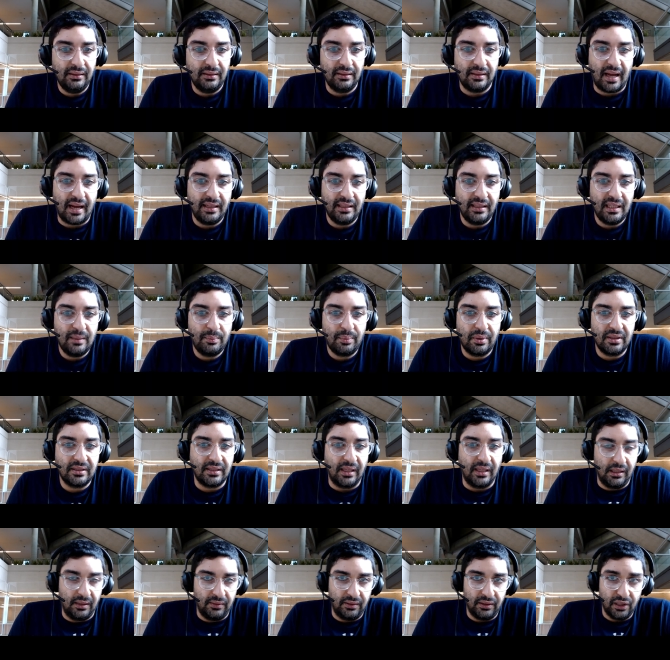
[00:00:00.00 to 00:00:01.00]

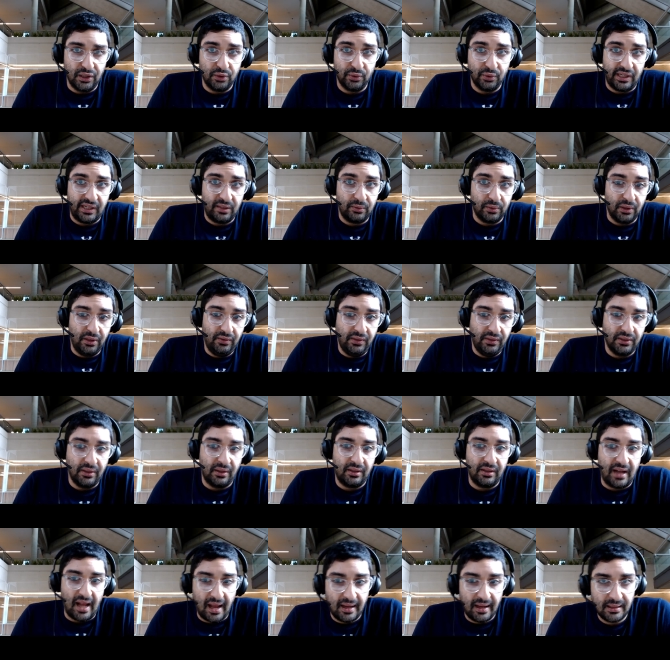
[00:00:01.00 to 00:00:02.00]
90% of their green roofs are in
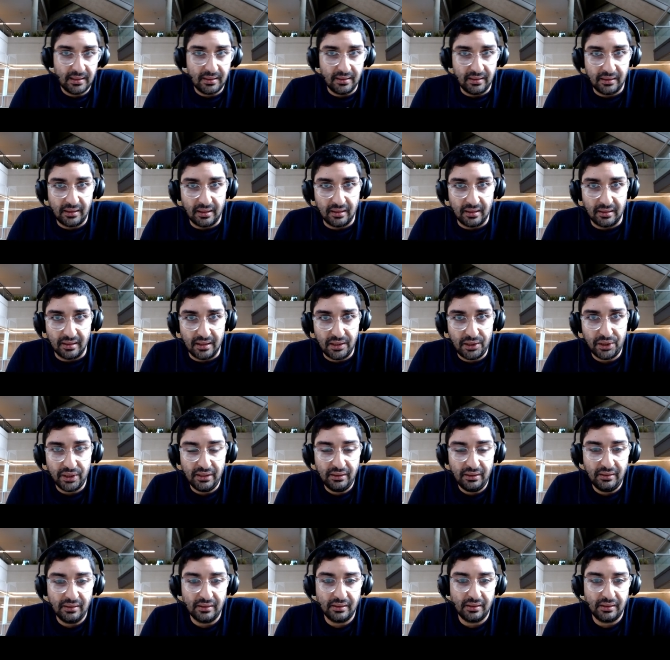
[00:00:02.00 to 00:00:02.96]
excellent condition,